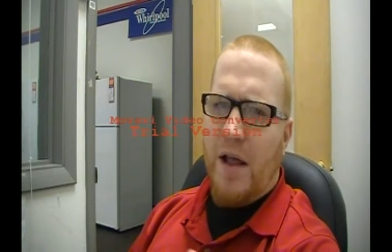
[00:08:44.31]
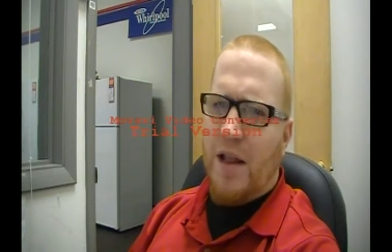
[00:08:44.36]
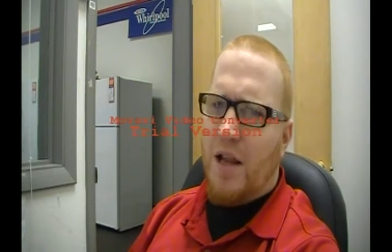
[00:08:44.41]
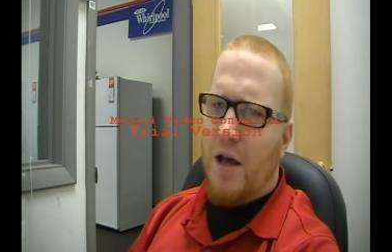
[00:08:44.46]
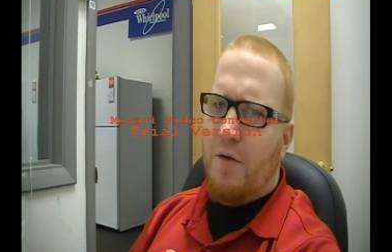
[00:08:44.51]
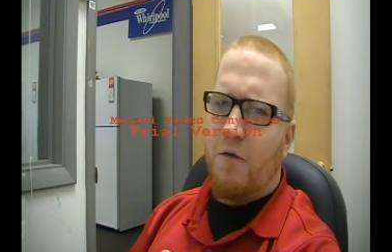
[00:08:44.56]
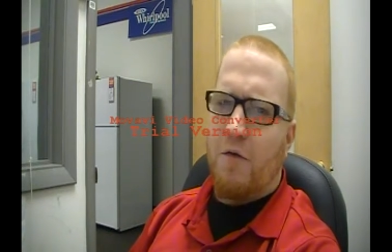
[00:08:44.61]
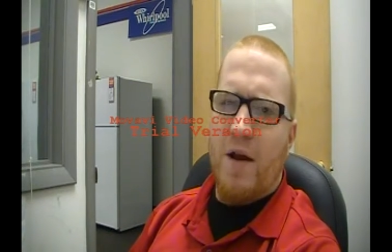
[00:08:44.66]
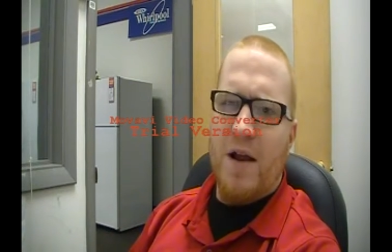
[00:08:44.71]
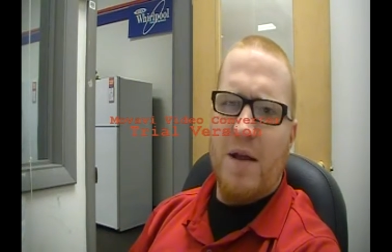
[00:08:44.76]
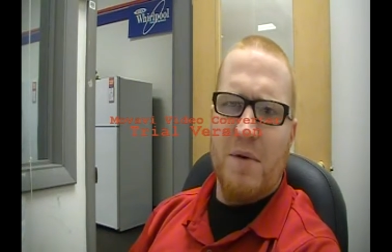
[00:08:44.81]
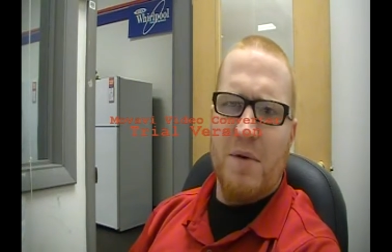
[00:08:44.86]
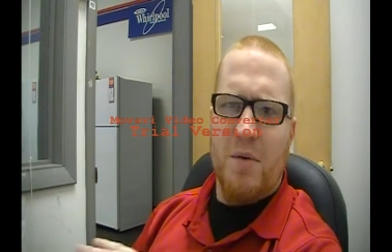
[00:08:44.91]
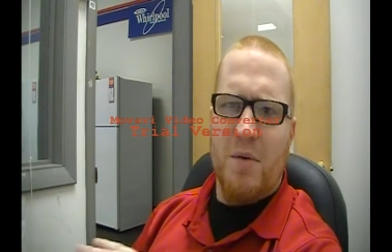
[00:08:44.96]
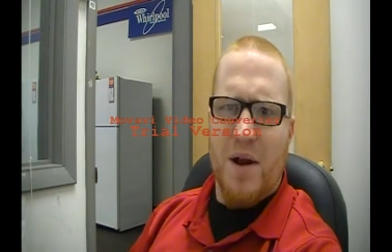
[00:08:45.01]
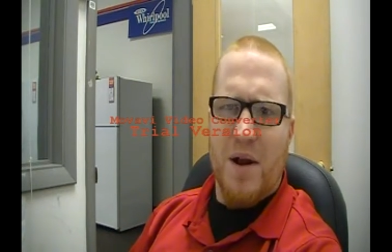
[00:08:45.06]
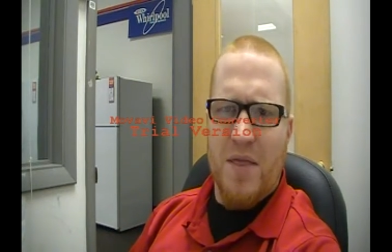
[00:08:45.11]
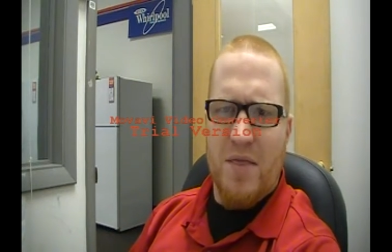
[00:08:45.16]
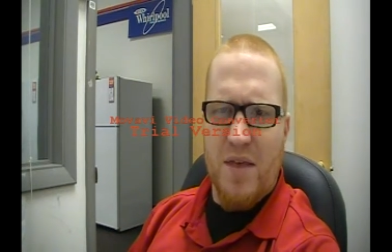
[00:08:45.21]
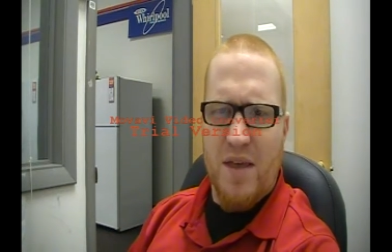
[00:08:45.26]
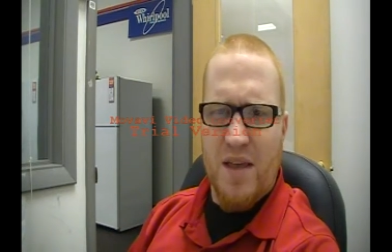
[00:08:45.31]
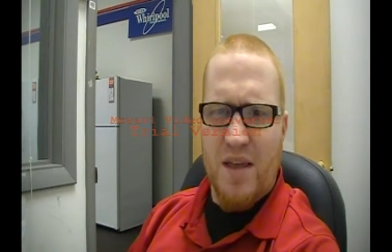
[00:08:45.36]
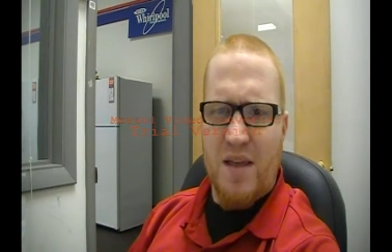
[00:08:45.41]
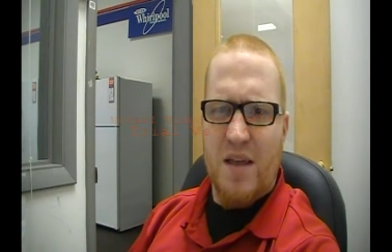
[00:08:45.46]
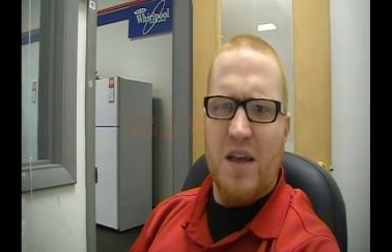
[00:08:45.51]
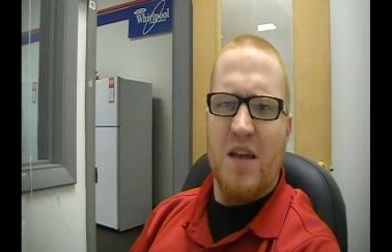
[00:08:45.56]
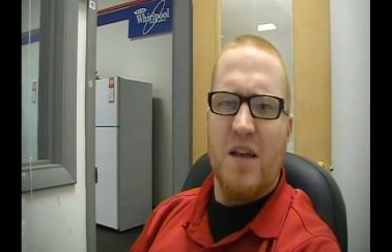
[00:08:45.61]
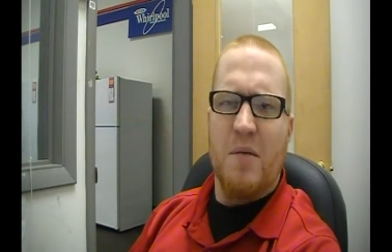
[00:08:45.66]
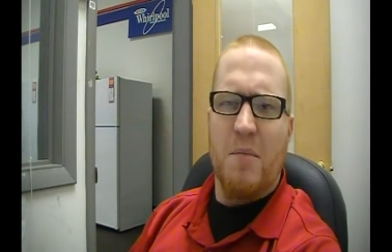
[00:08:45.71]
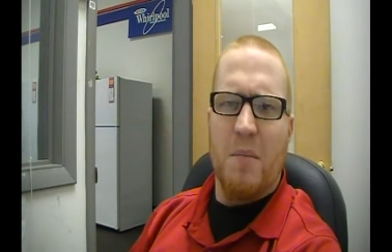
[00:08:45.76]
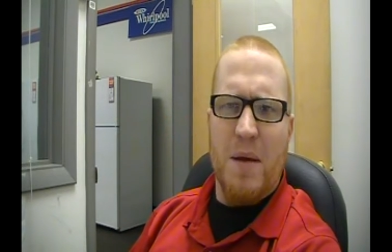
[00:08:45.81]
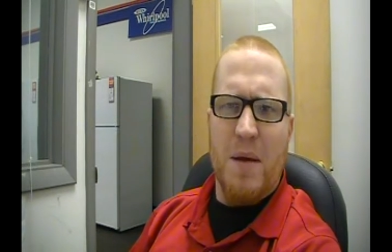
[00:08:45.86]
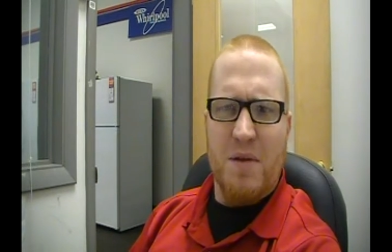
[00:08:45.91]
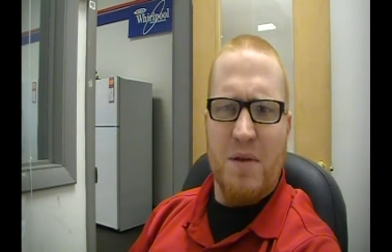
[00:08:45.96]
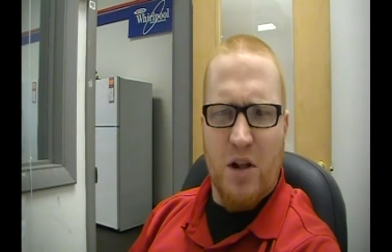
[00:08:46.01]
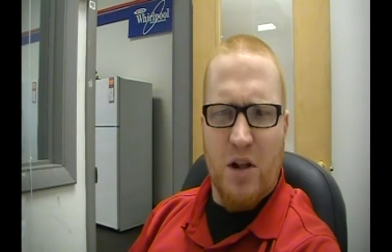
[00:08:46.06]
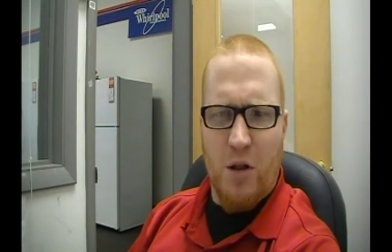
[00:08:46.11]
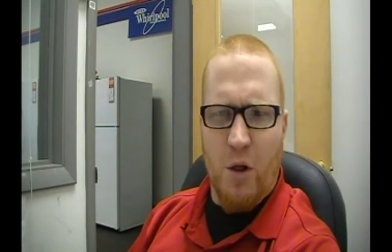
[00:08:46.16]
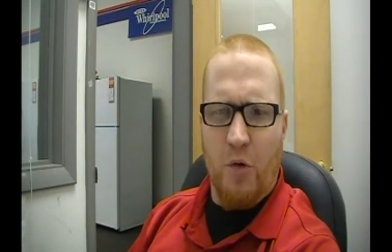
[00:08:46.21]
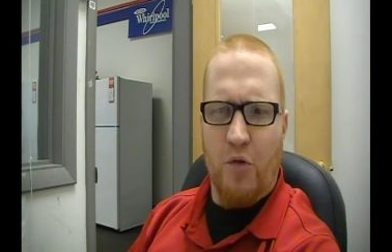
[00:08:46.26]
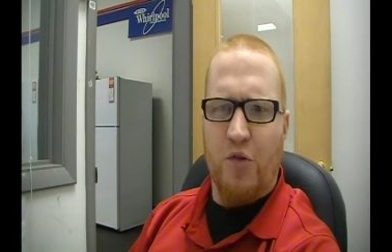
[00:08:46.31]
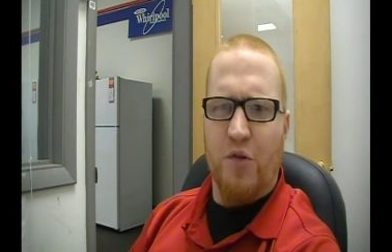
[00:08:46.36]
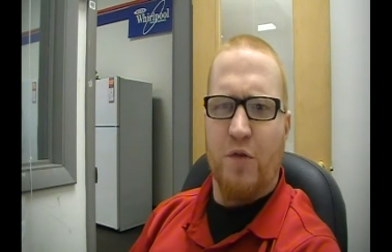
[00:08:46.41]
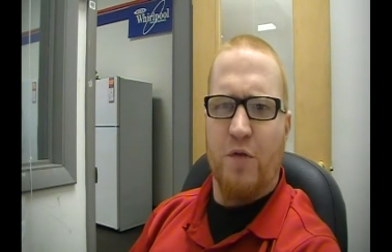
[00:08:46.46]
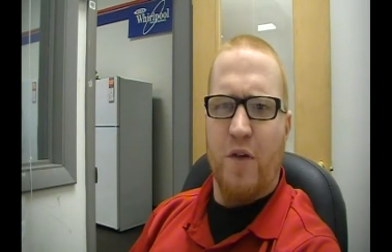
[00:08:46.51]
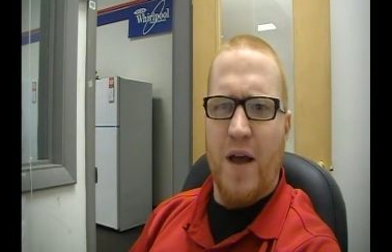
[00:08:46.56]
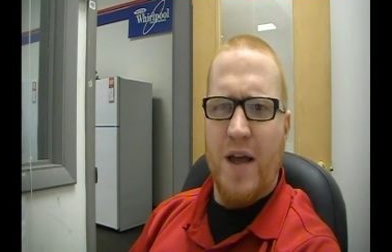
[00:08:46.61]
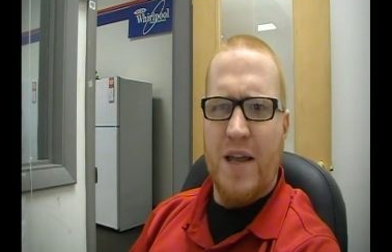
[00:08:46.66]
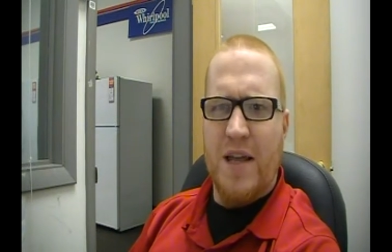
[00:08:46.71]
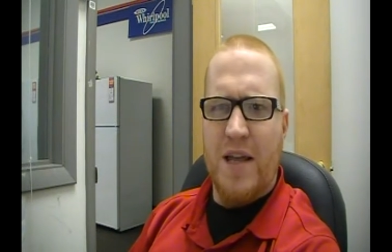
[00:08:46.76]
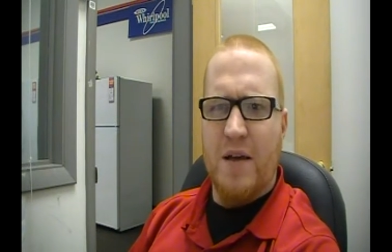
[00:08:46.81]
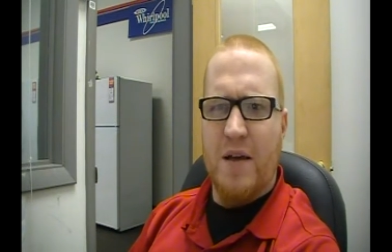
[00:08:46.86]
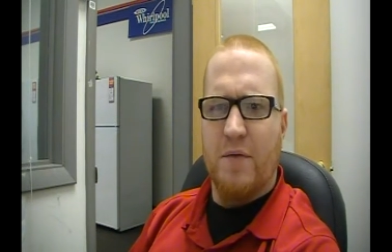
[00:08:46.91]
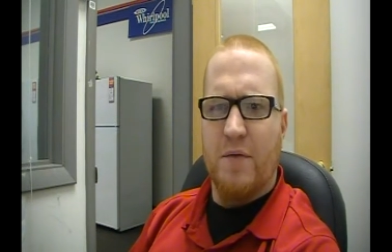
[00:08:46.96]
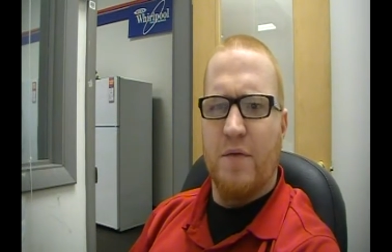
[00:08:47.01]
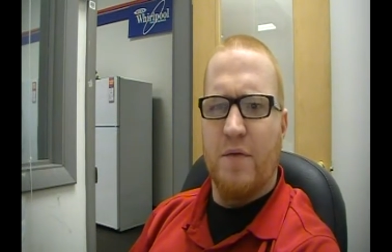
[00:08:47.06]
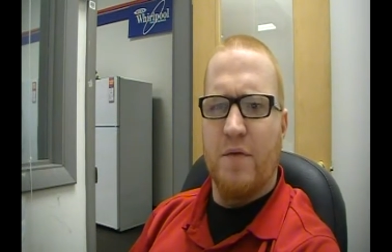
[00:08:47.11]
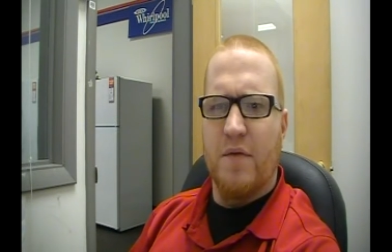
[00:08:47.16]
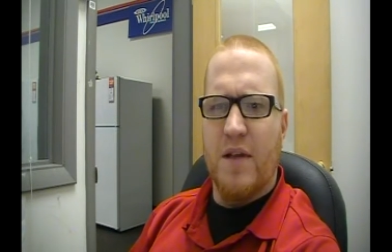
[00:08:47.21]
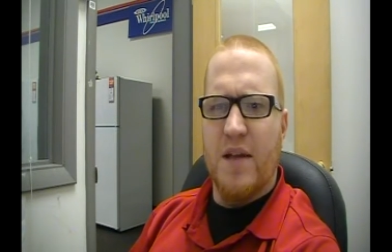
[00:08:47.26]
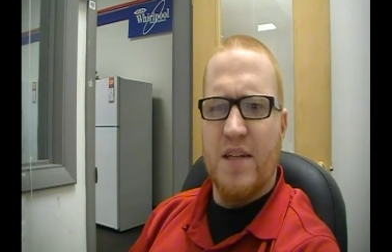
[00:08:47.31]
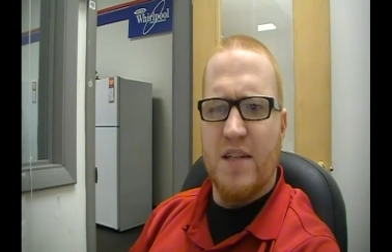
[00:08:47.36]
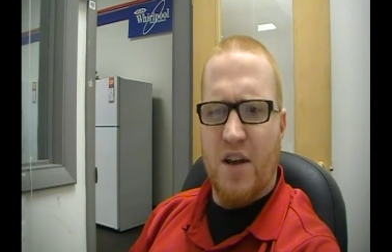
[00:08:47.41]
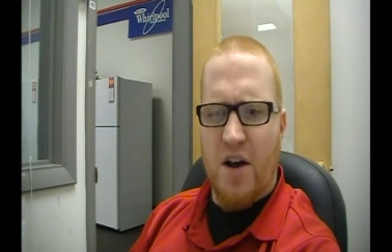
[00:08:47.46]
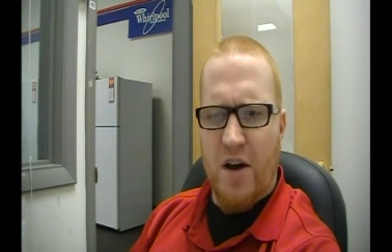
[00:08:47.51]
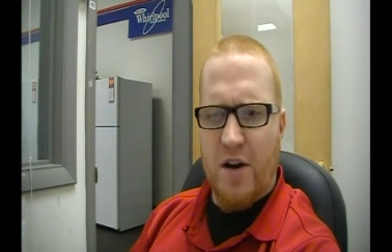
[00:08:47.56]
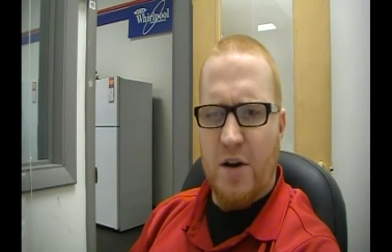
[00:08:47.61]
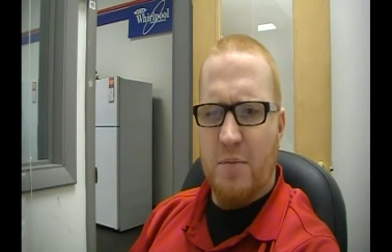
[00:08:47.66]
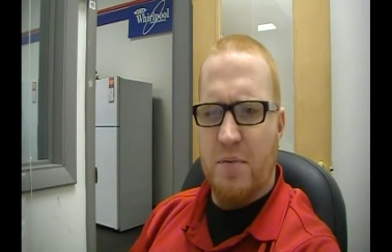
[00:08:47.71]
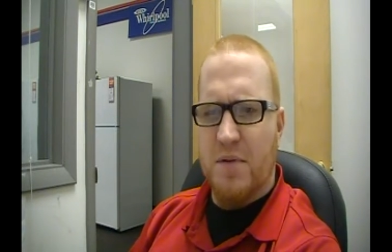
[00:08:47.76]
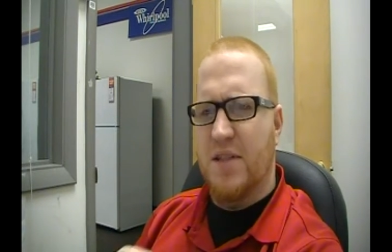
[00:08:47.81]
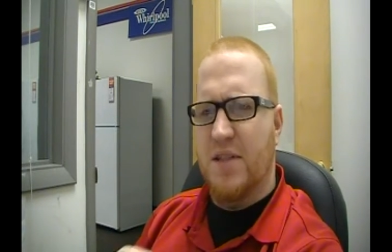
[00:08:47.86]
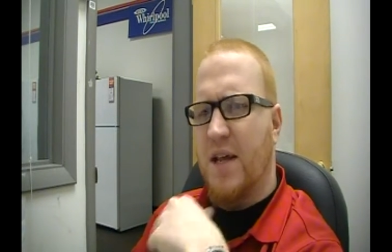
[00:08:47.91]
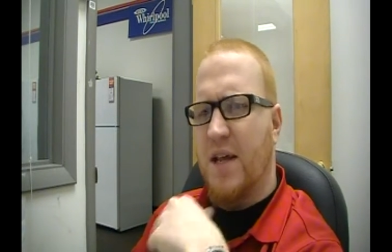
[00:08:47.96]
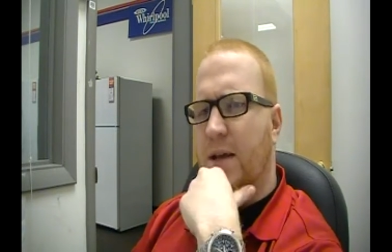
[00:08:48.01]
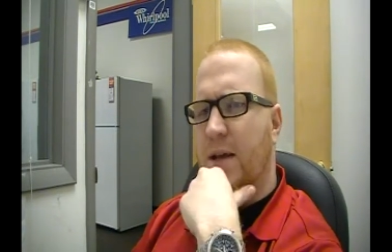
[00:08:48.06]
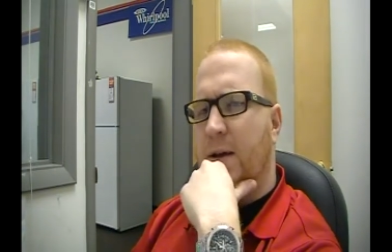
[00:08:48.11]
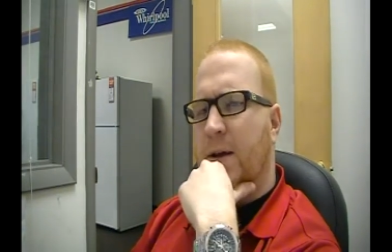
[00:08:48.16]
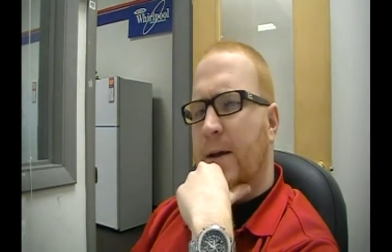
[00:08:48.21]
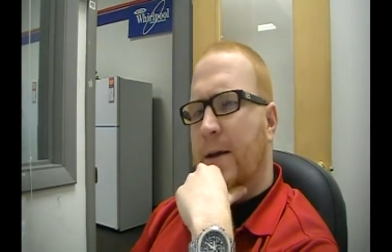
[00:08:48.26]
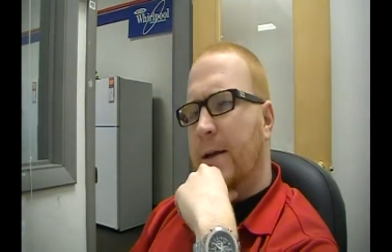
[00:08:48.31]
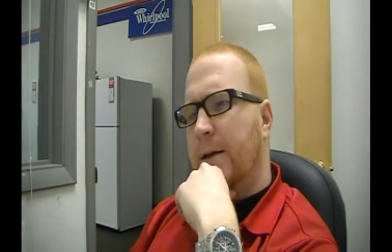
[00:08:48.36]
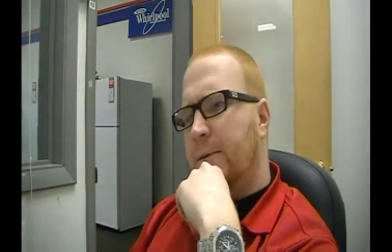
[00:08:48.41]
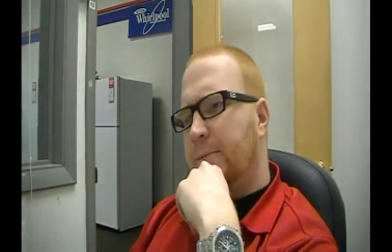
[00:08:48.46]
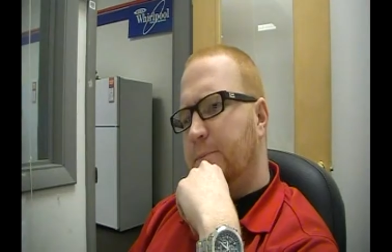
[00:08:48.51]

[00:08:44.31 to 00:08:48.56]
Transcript: I love Frank Mir, but I think it might be a closer fight if he's 100%.